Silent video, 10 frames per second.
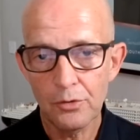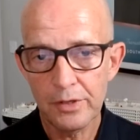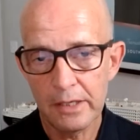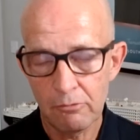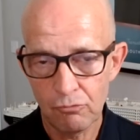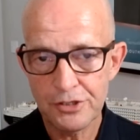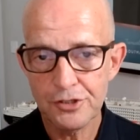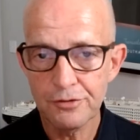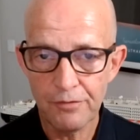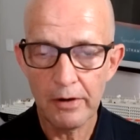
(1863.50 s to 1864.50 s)
the
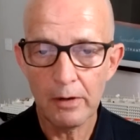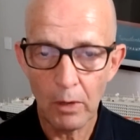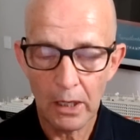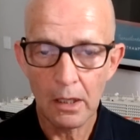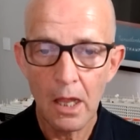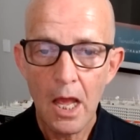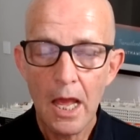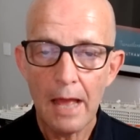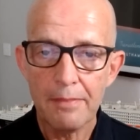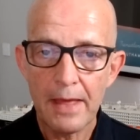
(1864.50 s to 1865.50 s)
region very well,
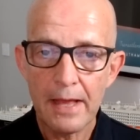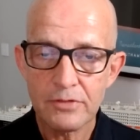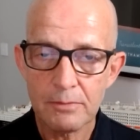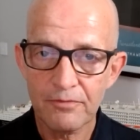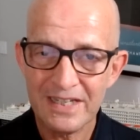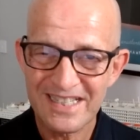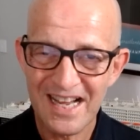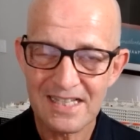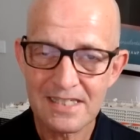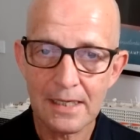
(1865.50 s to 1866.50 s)
and they have some
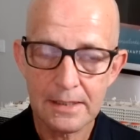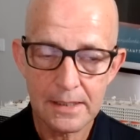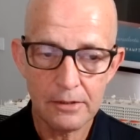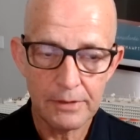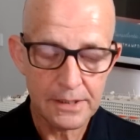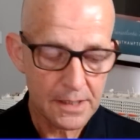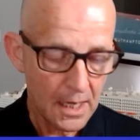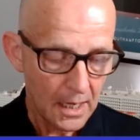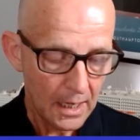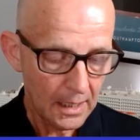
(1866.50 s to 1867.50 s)
fantastic itineraries
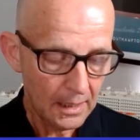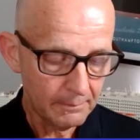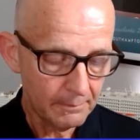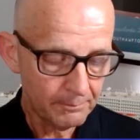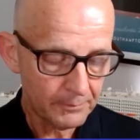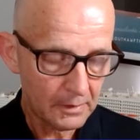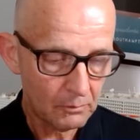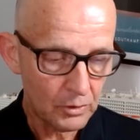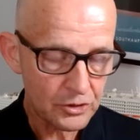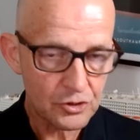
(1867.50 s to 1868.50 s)

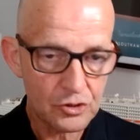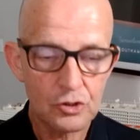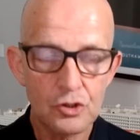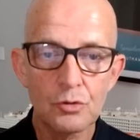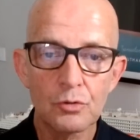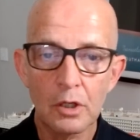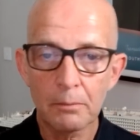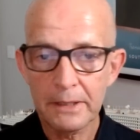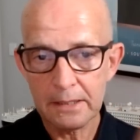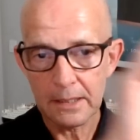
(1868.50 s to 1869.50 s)
which do
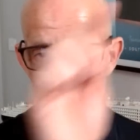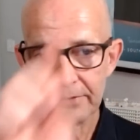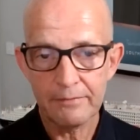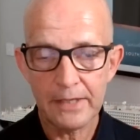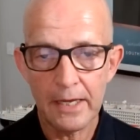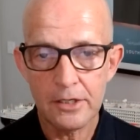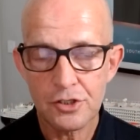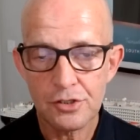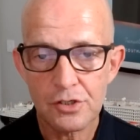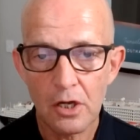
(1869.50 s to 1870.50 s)
complete kind of
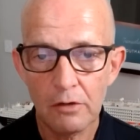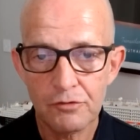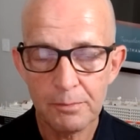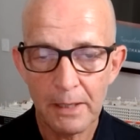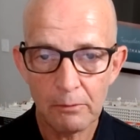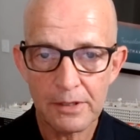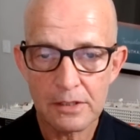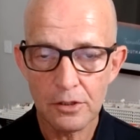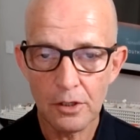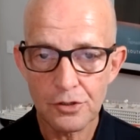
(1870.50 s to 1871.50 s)
navigations of Japan. One thing
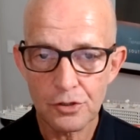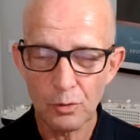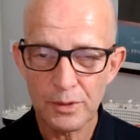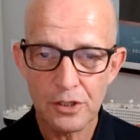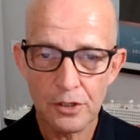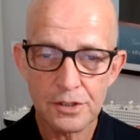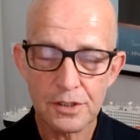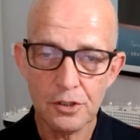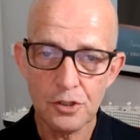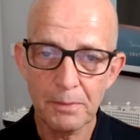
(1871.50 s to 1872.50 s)
to notice, you'll always notice in
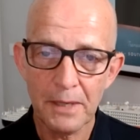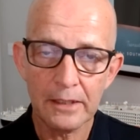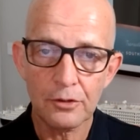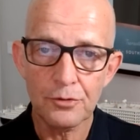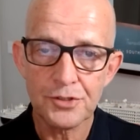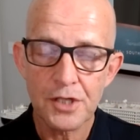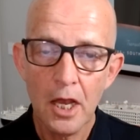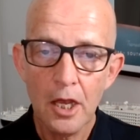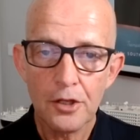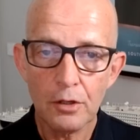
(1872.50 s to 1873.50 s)
a Japan cruise,
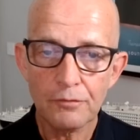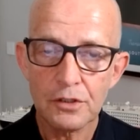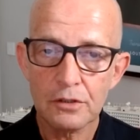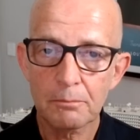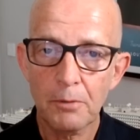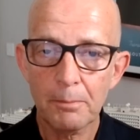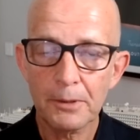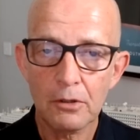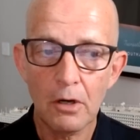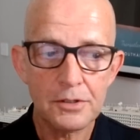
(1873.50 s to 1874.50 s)
you'll often pop
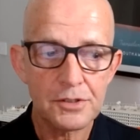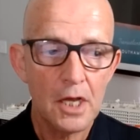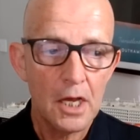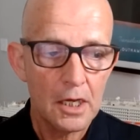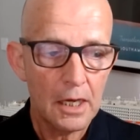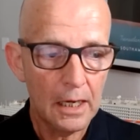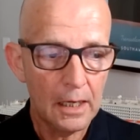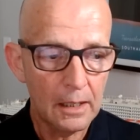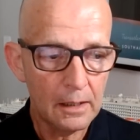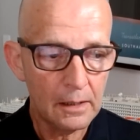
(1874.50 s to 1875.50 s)
across
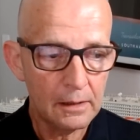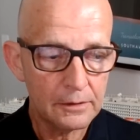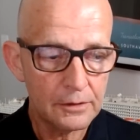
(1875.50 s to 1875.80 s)
to